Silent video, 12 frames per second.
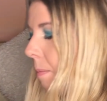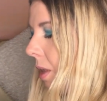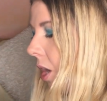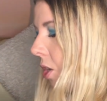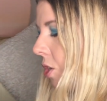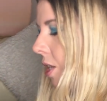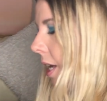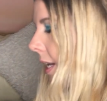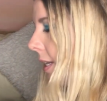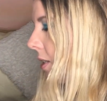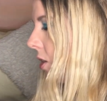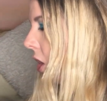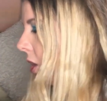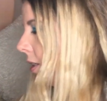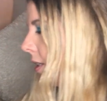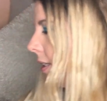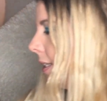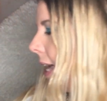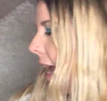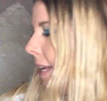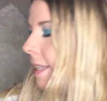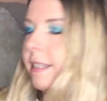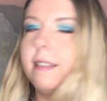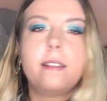blush that is not
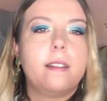that